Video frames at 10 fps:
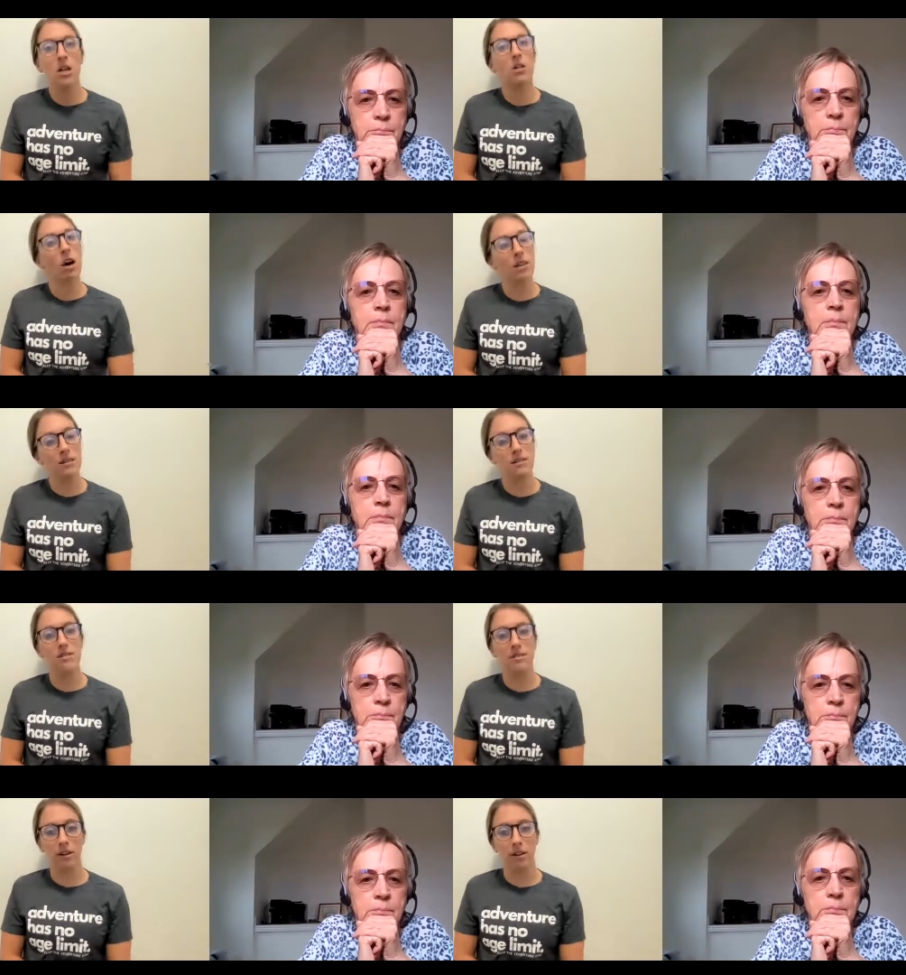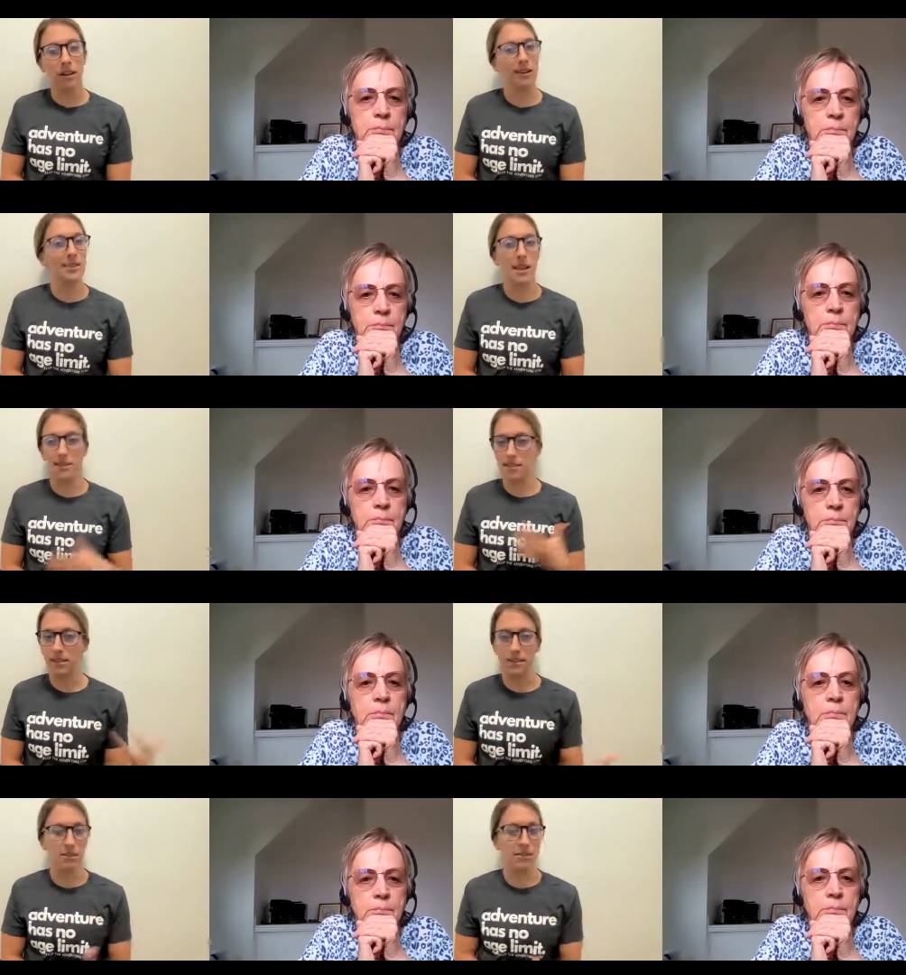Speaker 1: not necessarily a death
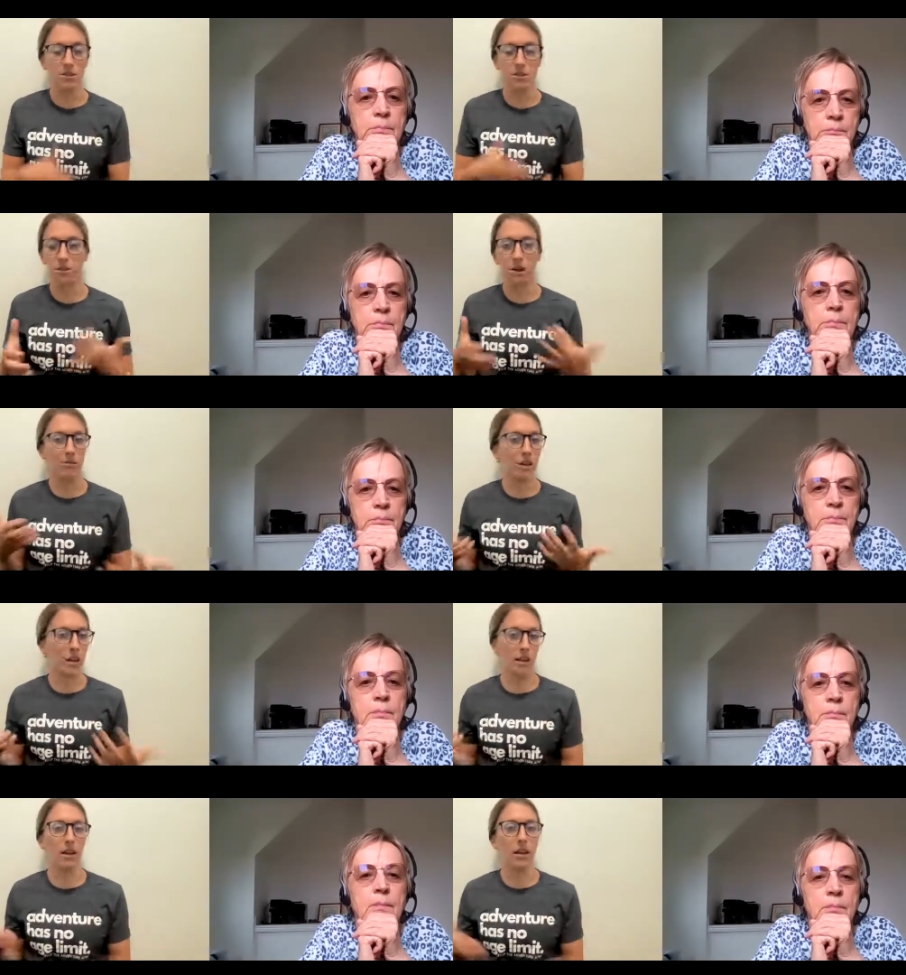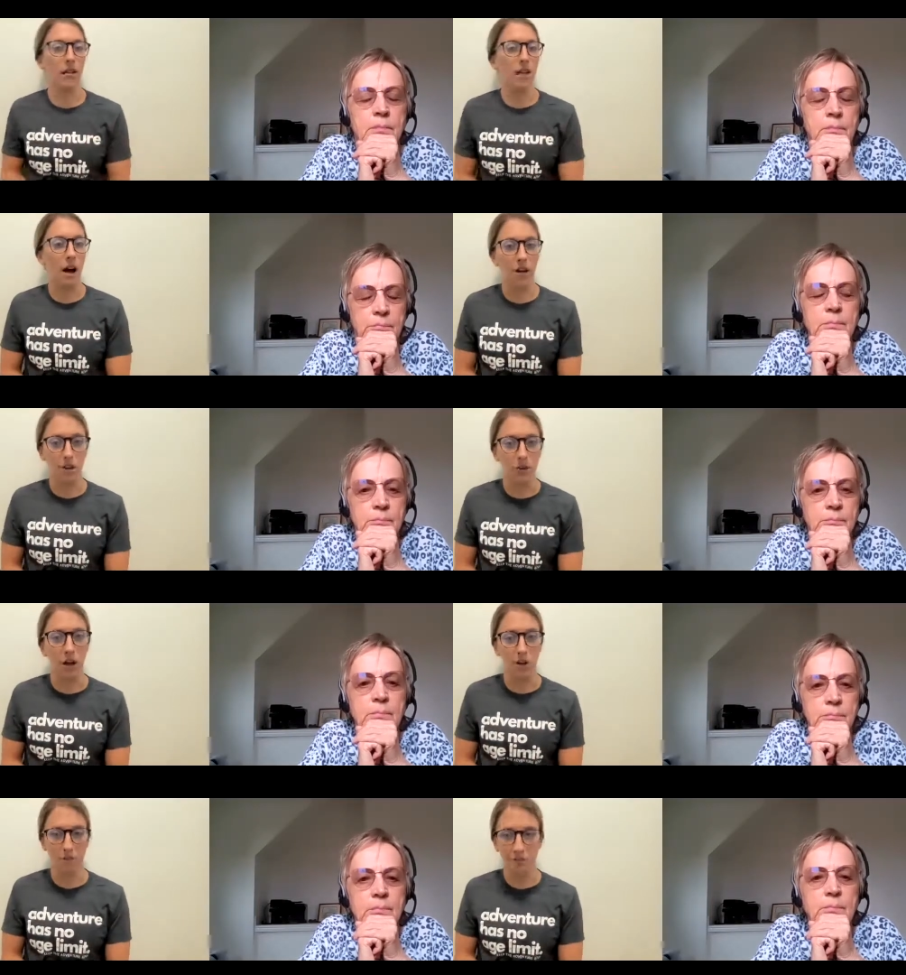sentence to everything that you
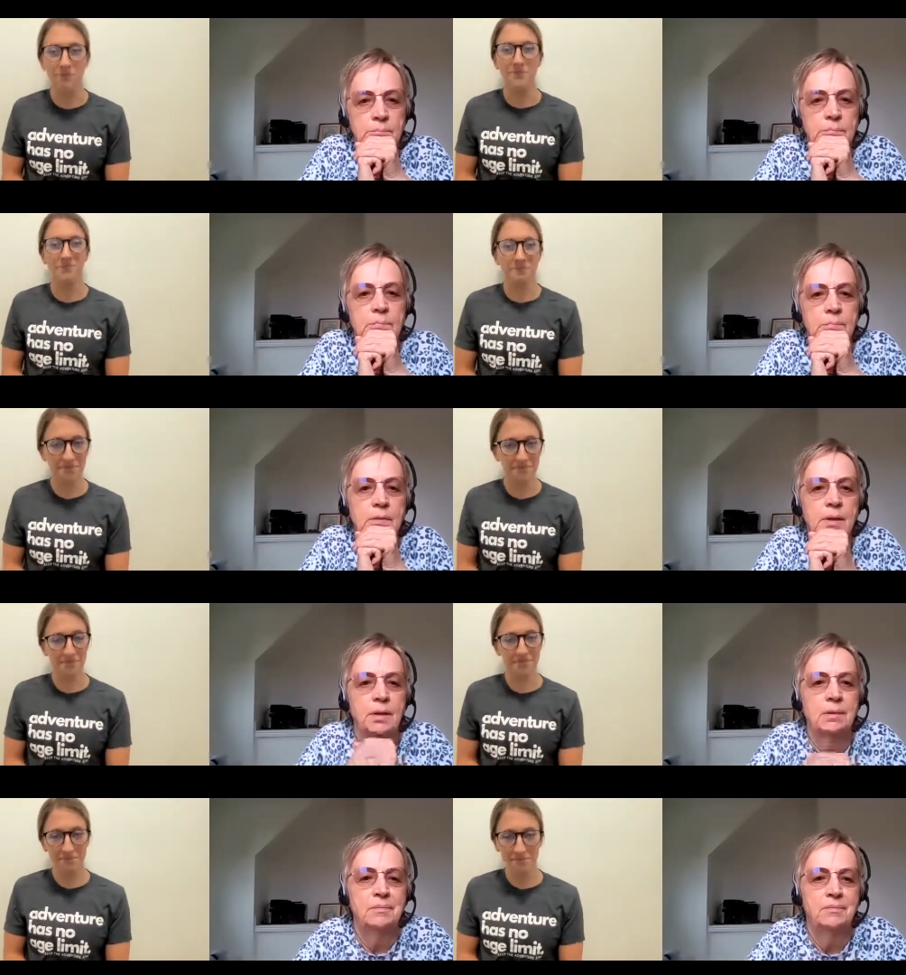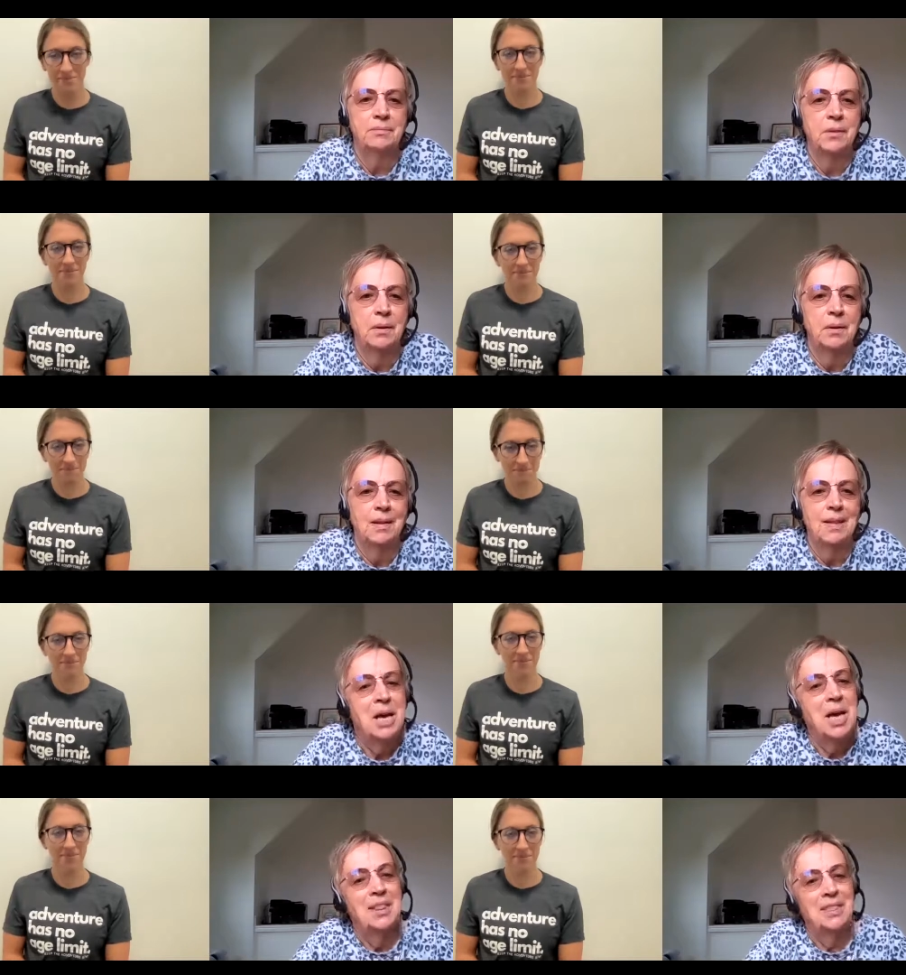love.
Speaker 2: Yeah, yeah.
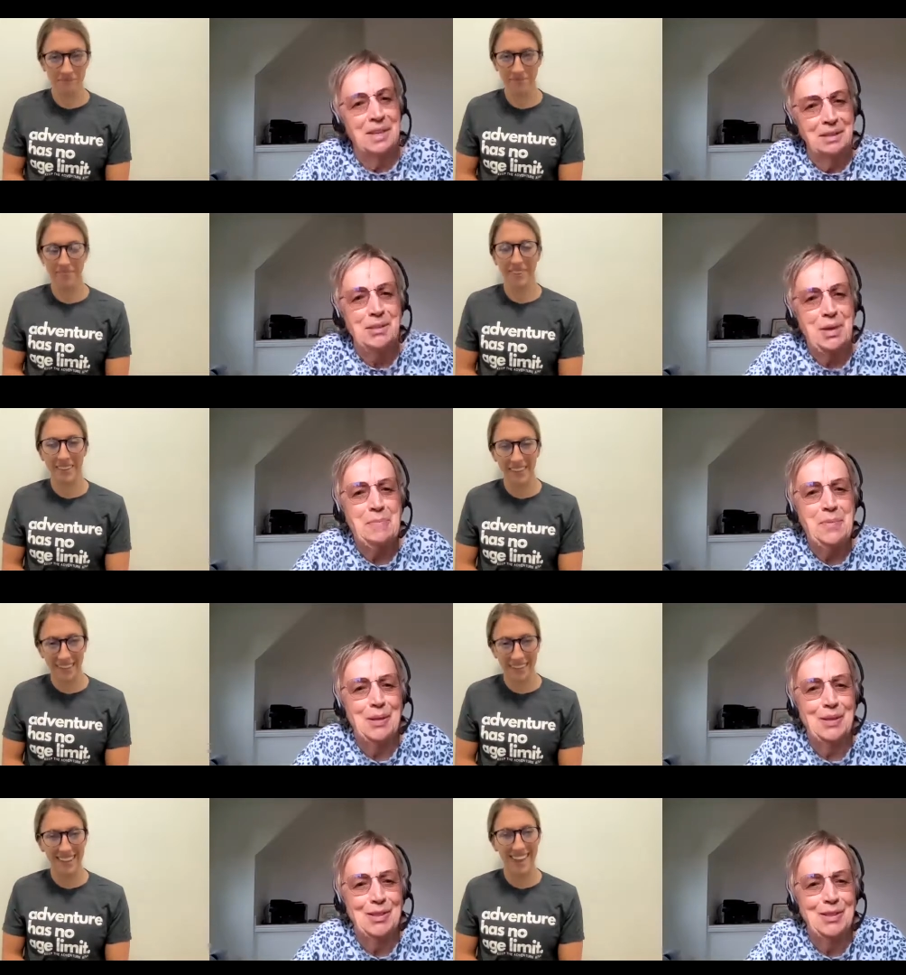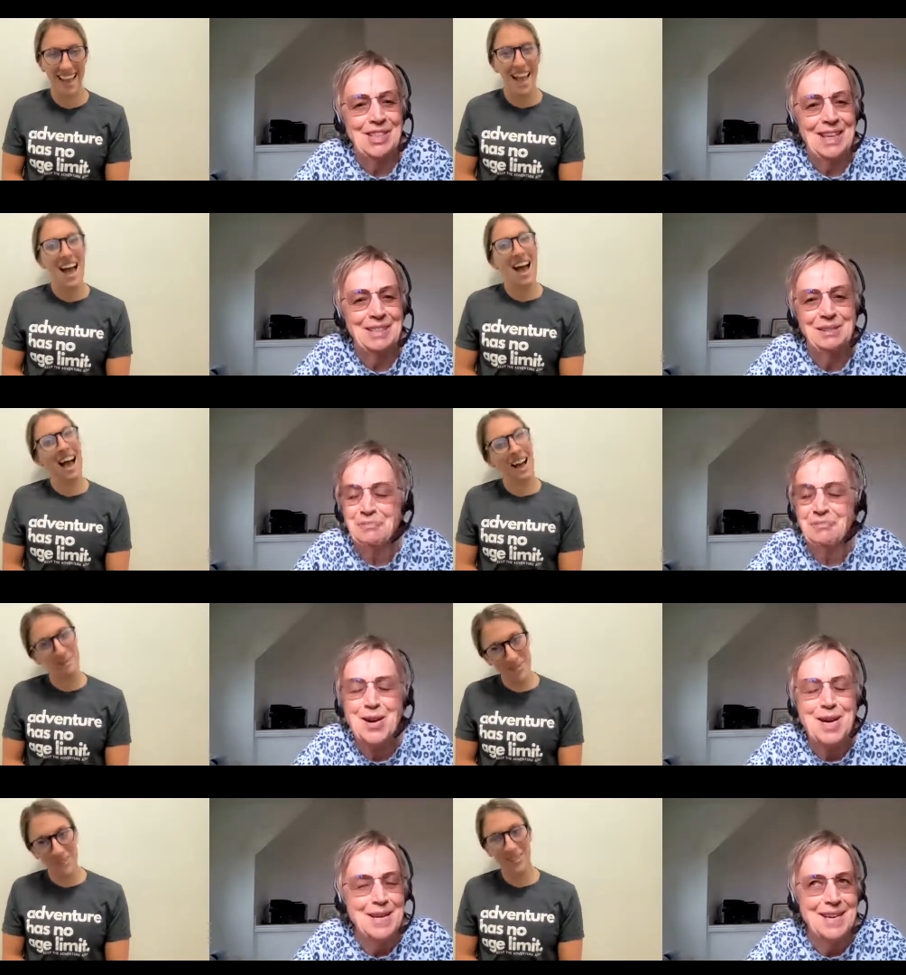Thank you so much. That's a
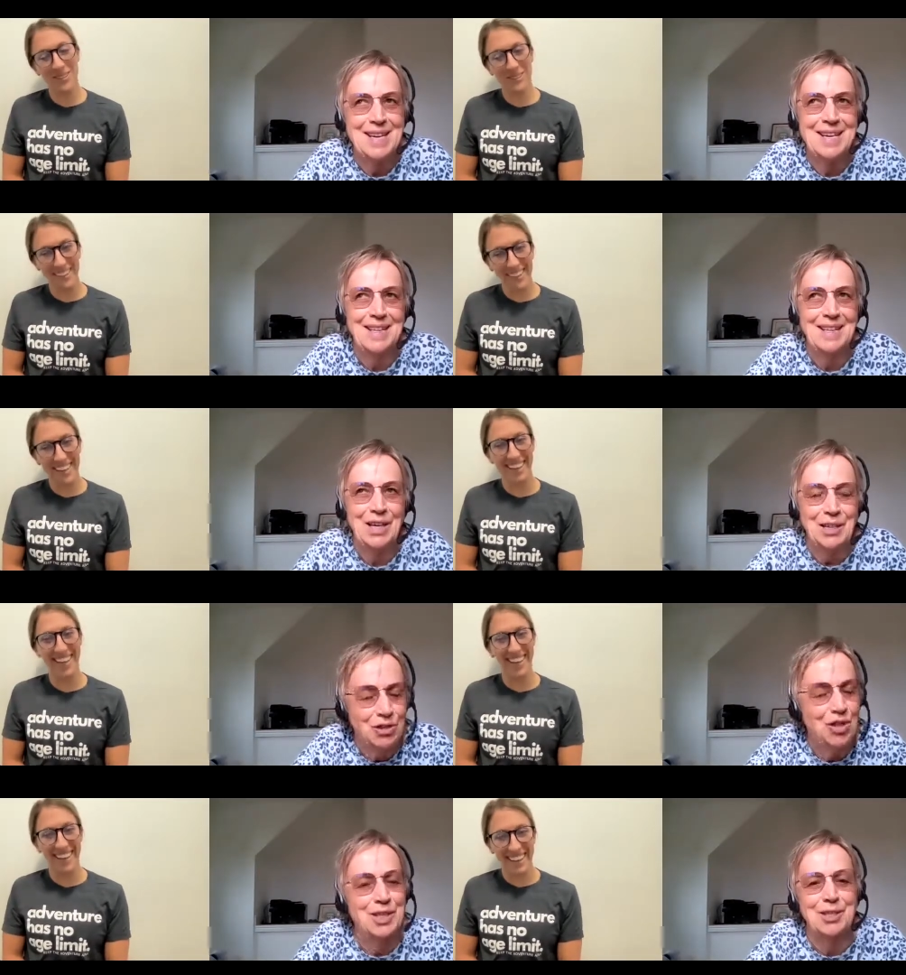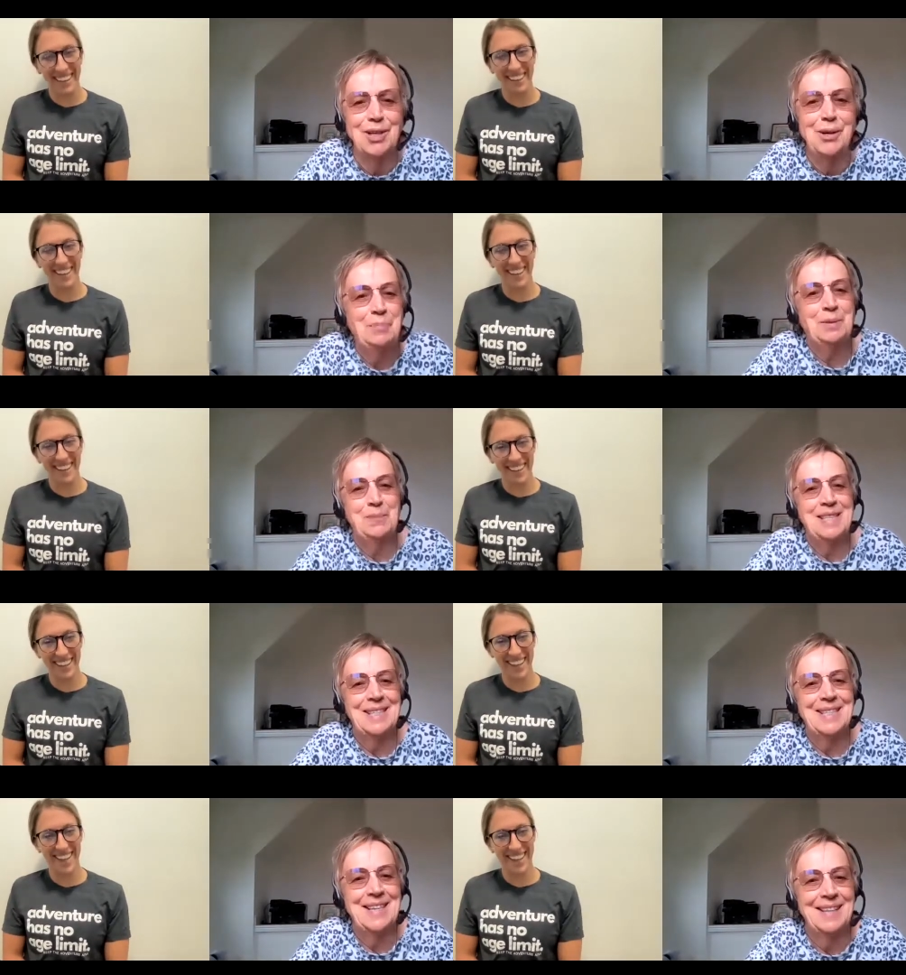really interesting,
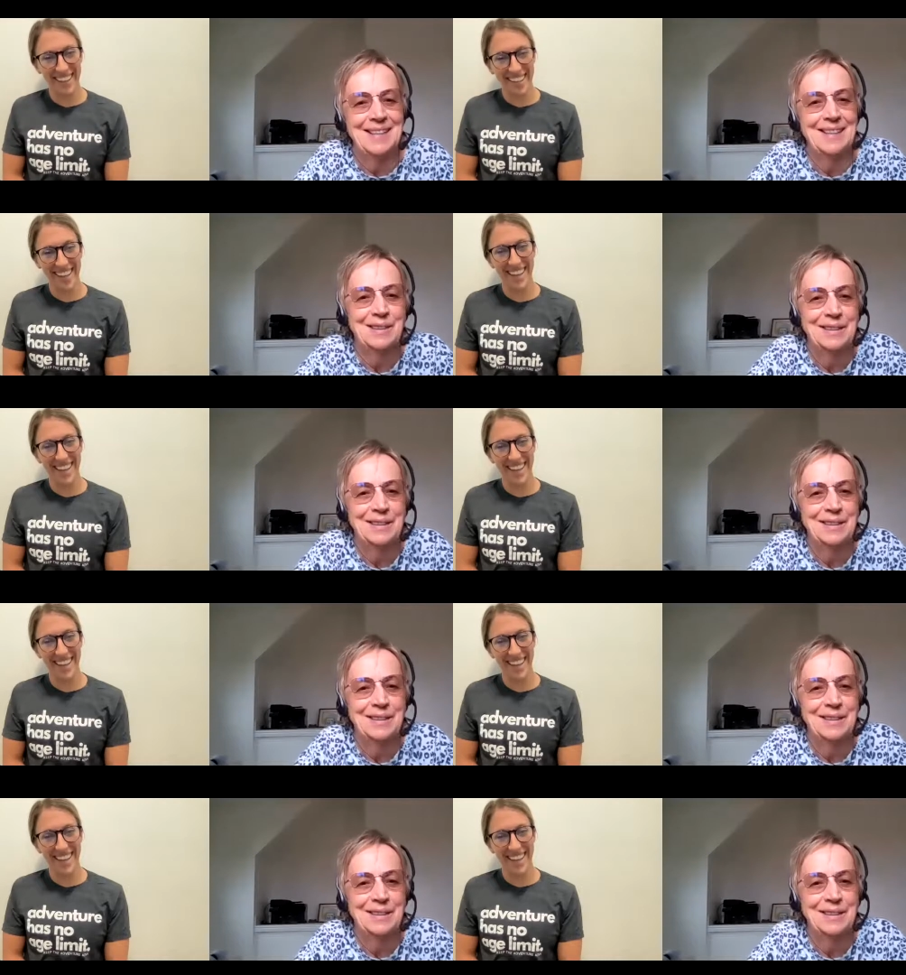optimistic,